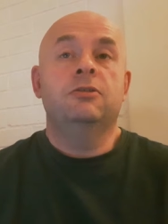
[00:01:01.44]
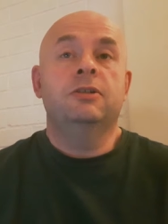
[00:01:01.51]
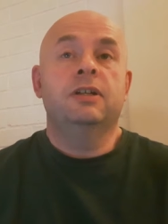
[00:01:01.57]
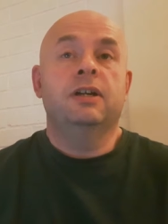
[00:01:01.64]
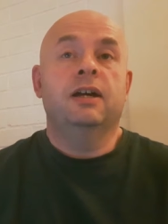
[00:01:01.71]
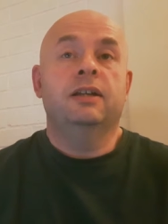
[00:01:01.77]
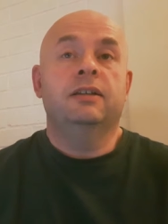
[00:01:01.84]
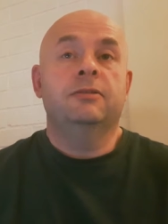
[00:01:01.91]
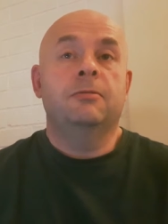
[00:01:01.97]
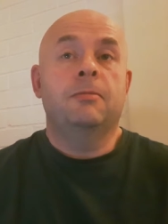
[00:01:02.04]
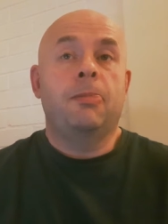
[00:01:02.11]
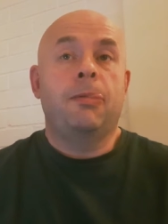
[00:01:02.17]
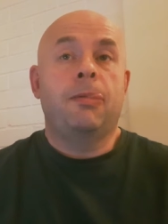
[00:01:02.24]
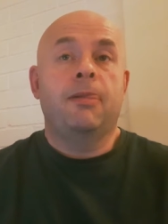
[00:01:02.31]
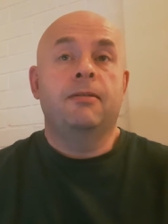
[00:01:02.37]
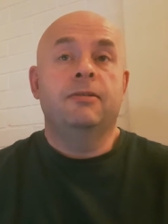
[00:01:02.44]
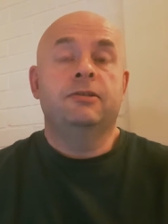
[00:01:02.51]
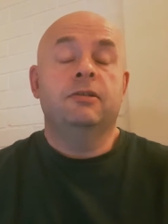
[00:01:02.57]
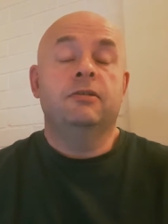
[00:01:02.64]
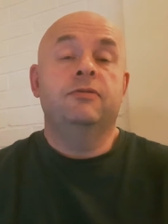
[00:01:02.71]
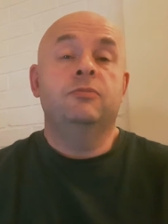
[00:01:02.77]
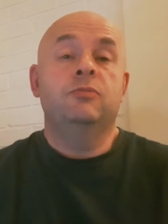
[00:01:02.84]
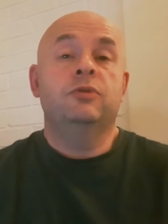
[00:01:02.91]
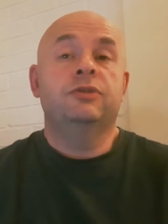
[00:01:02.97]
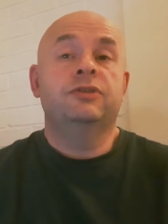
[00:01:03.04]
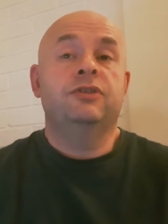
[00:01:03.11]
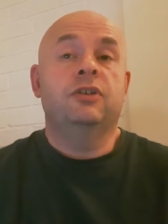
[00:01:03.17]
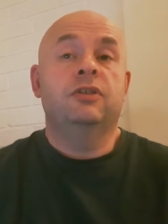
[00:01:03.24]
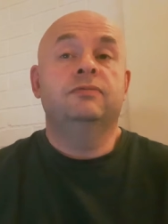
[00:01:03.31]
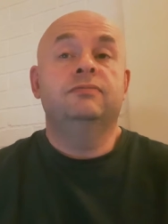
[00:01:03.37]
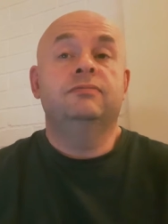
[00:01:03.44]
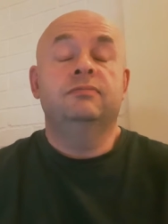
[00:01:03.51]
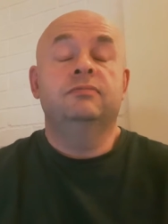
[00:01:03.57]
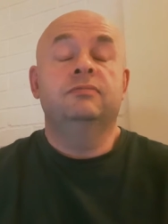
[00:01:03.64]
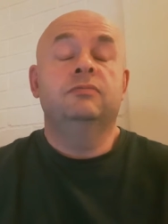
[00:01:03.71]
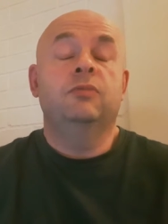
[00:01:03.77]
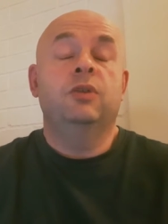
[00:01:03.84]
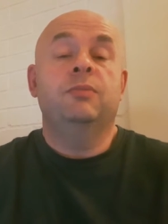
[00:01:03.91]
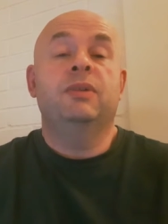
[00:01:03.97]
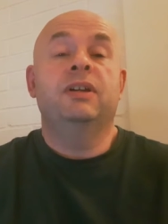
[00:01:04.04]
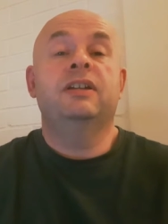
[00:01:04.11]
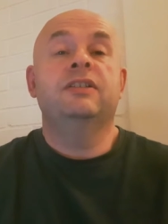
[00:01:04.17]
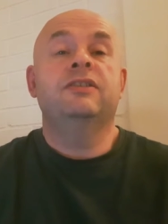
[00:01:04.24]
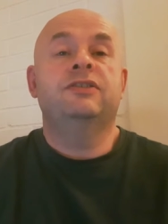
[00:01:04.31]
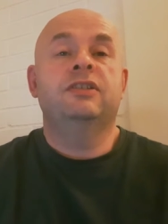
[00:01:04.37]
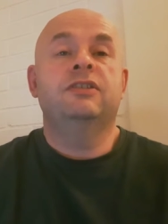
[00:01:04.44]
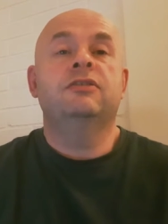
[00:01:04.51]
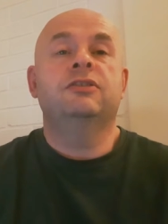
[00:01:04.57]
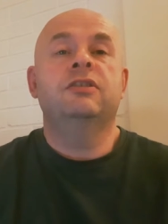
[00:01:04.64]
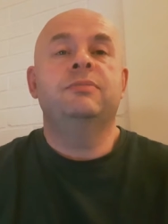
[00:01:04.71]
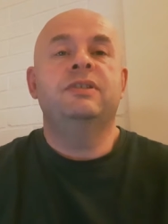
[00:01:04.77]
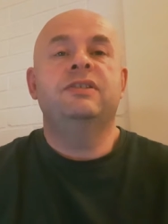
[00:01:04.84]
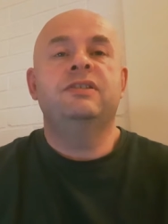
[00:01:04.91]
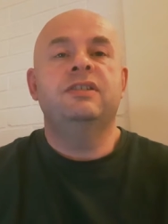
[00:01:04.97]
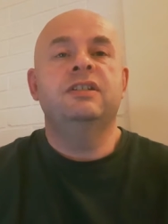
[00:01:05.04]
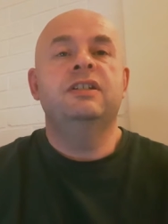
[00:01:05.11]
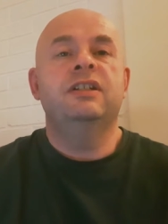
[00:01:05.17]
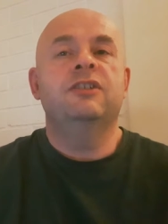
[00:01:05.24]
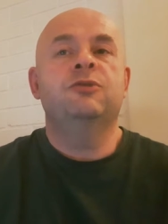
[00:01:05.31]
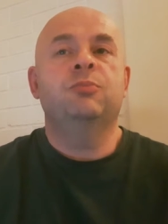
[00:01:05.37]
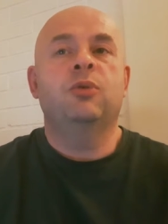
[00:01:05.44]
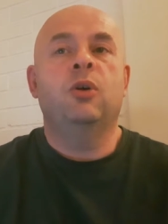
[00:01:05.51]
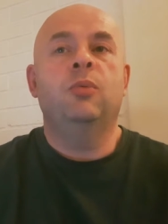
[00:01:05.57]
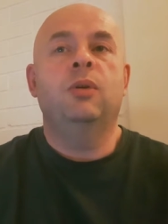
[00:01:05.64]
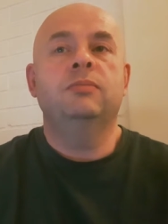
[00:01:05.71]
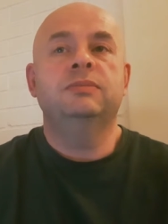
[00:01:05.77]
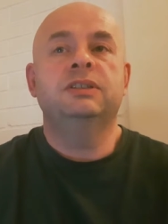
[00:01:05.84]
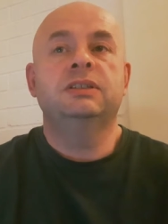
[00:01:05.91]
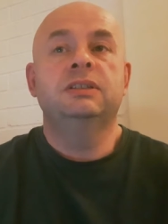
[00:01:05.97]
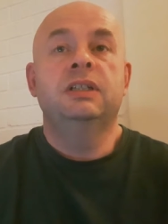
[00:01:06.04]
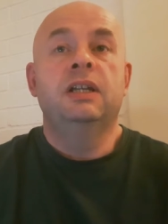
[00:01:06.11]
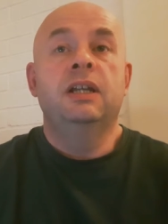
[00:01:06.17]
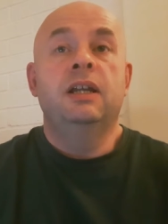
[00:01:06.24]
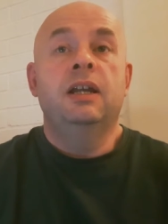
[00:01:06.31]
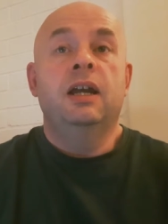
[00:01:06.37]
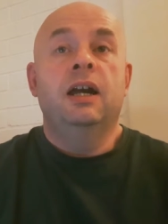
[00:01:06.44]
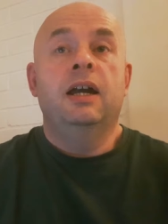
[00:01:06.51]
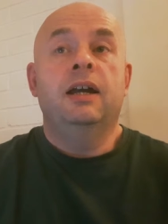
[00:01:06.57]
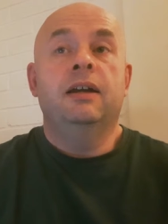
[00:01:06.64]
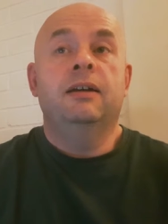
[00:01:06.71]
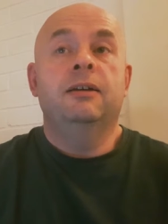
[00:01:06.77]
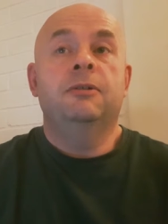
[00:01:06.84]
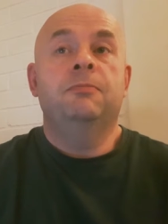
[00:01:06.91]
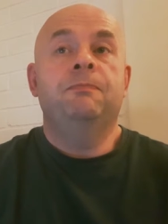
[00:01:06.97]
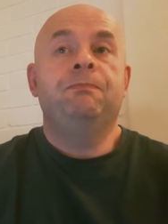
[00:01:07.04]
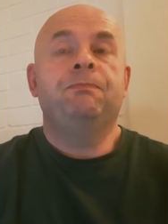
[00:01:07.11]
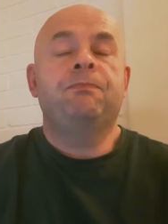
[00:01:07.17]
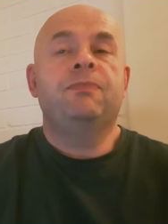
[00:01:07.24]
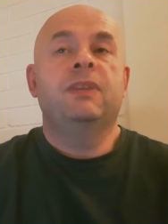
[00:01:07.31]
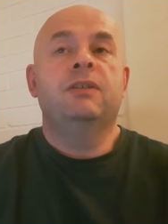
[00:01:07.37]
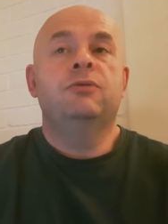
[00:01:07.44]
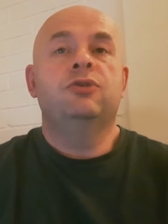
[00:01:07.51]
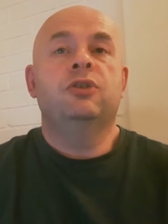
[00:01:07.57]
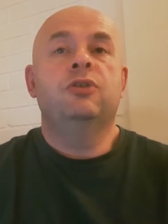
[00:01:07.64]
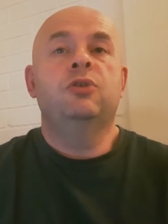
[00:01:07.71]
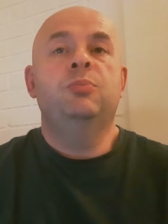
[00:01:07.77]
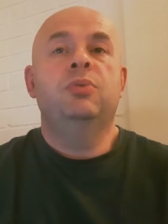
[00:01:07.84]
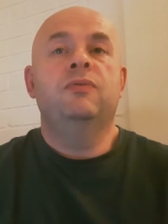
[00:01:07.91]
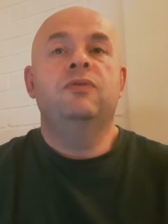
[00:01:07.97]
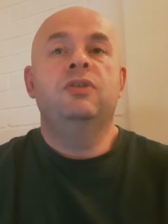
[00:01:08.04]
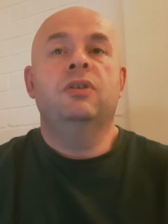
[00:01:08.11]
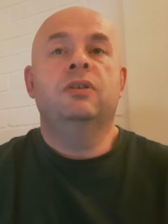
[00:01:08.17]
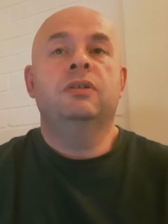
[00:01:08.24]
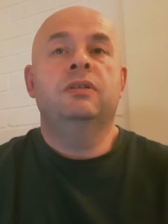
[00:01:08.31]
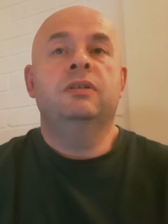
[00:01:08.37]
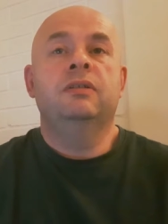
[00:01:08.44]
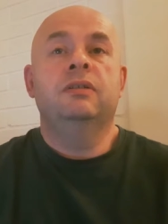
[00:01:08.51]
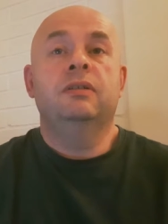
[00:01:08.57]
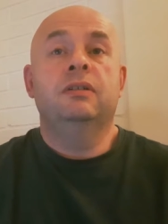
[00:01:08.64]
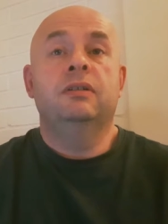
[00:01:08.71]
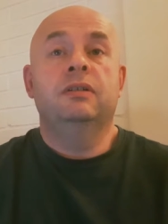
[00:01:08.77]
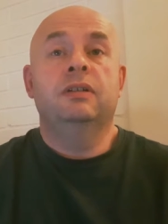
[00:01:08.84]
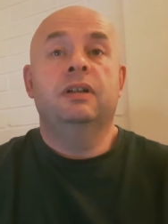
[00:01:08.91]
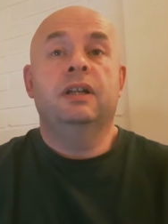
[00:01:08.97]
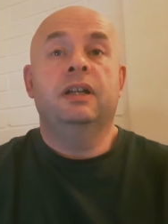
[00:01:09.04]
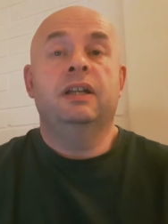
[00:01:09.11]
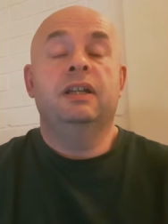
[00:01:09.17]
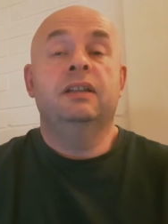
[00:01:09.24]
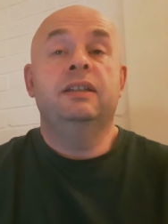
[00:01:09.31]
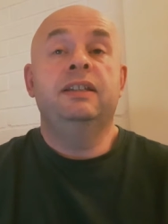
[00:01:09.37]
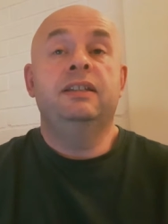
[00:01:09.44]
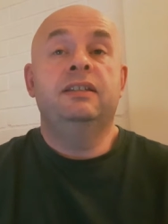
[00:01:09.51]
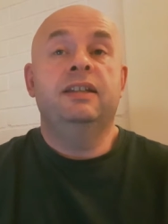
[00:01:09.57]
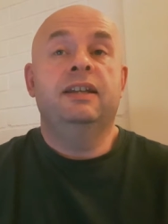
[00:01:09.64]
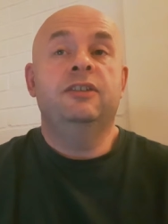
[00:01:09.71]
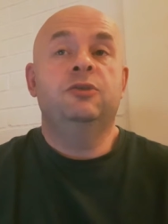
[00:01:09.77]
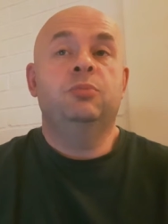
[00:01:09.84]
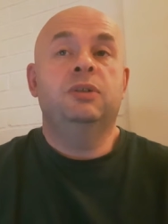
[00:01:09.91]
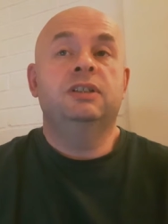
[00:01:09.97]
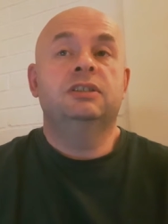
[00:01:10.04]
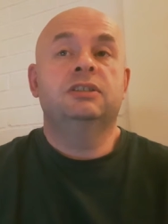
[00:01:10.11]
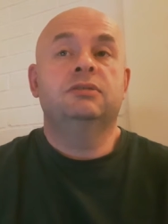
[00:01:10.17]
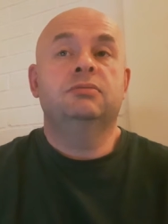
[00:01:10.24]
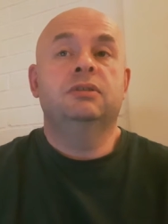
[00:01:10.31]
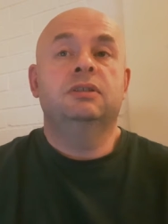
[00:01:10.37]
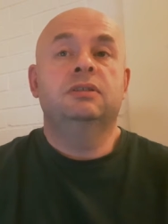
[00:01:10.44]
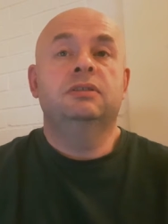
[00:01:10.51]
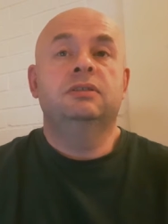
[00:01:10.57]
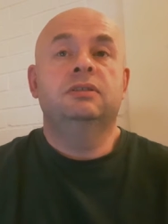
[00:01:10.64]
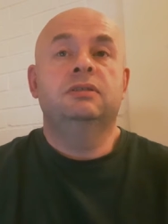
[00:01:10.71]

look at sort of the more sort of what you might consider to be serious problems, there was a group of young elite tennis players were